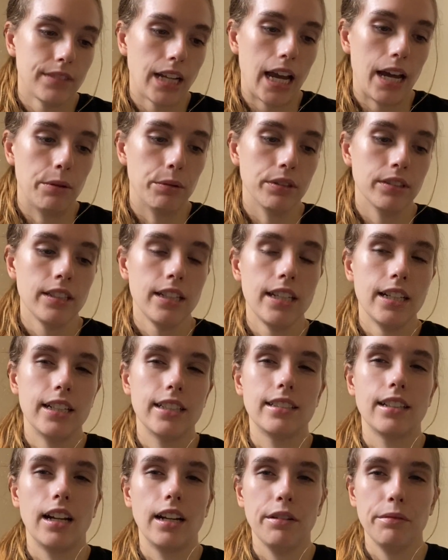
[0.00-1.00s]
I wasn't in a
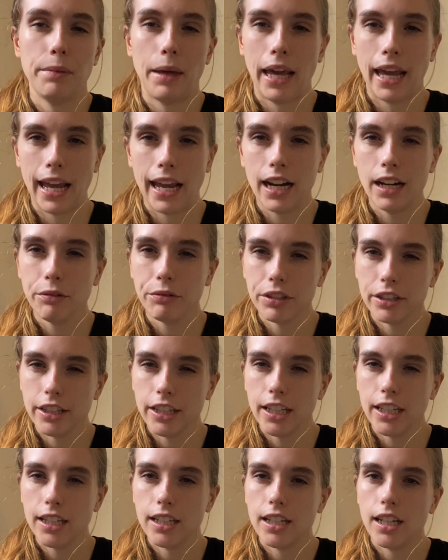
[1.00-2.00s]
ton of pain
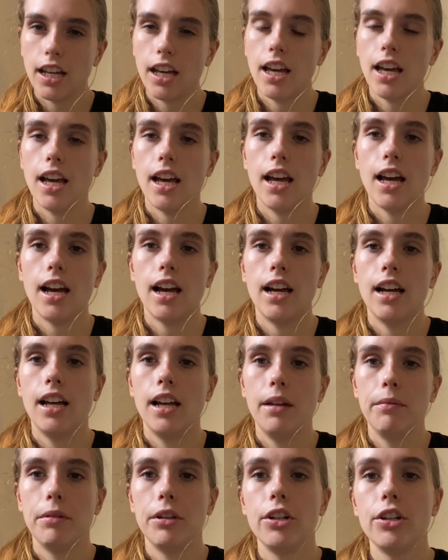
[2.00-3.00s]
really.
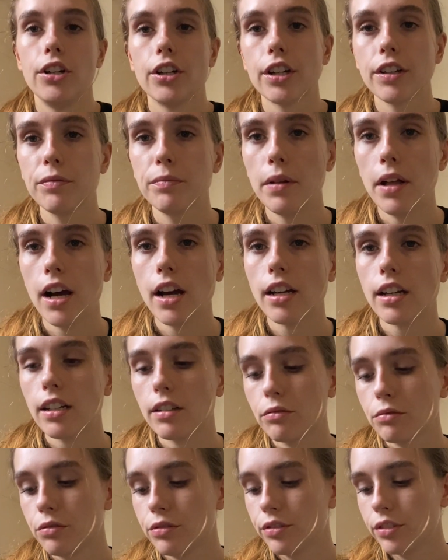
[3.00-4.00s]
The nerve block
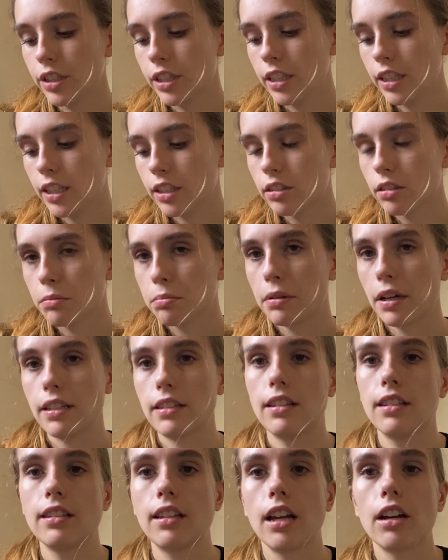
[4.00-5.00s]
really
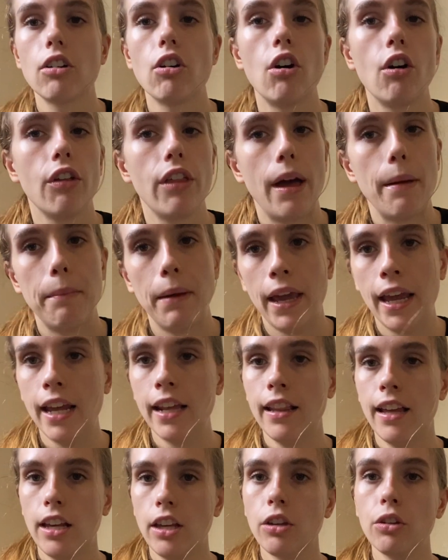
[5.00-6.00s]
suppresses like all that pain
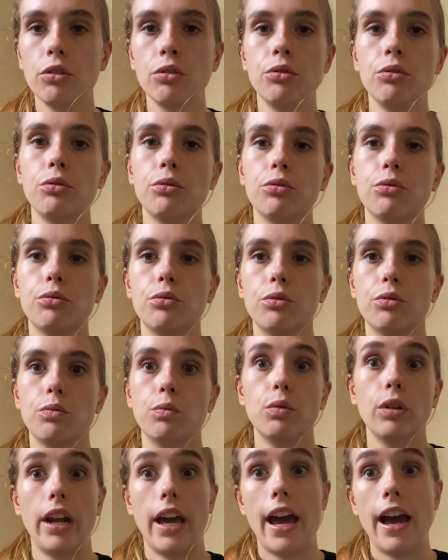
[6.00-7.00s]
that you
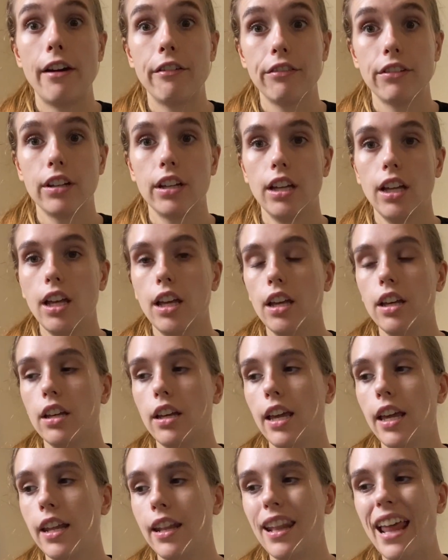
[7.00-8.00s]
would have.
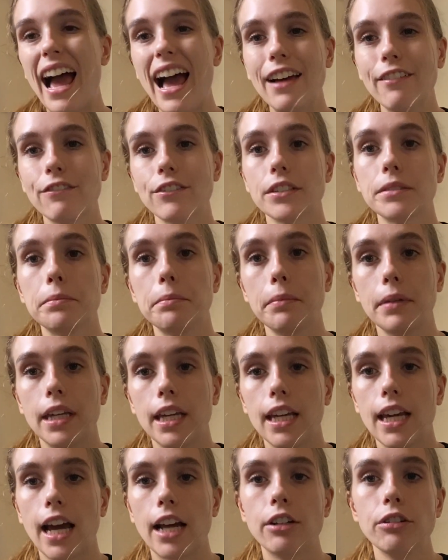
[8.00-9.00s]
And that for
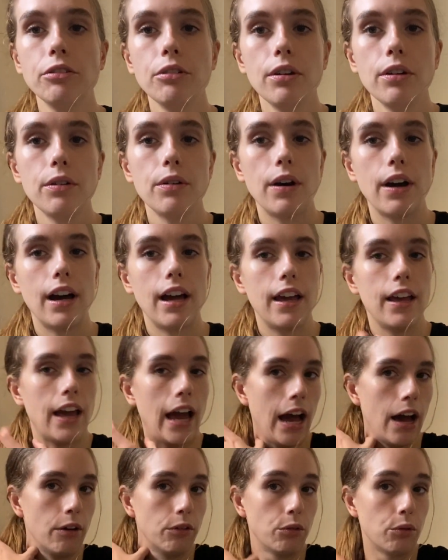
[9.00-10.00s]
me, I don't know
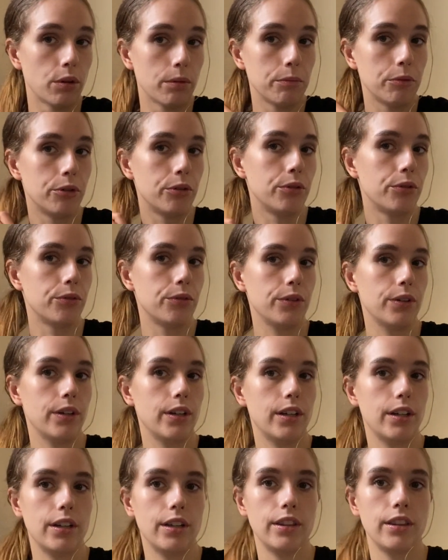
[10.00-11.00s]
how normal
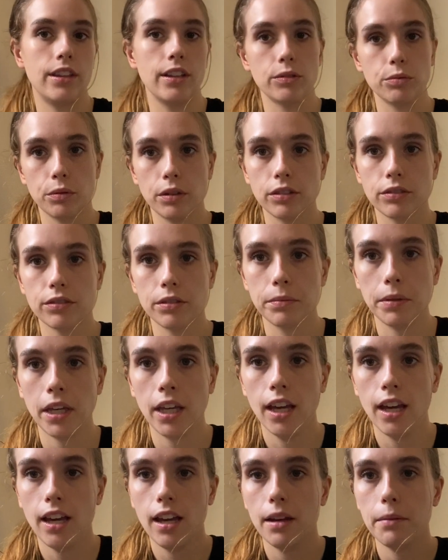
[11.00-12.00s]
this was for me,
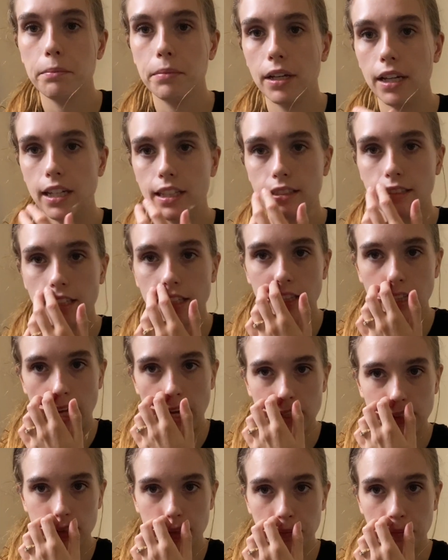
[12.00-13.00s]
but it did
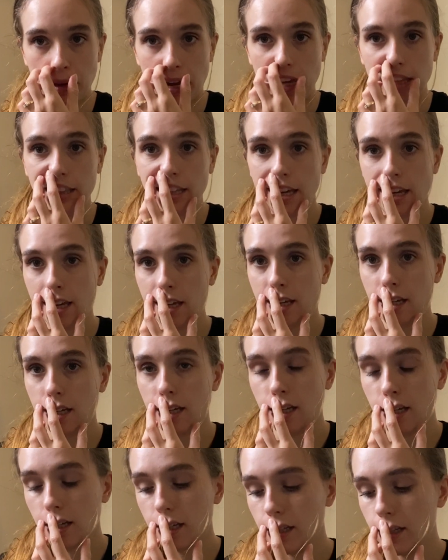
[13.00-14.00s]
last in my leg.
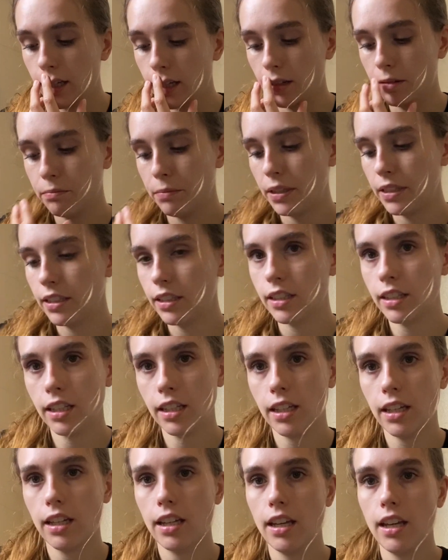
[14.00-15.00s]
Like
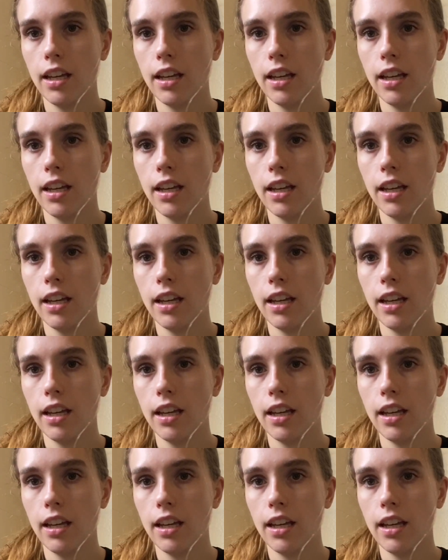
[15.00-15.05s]
basically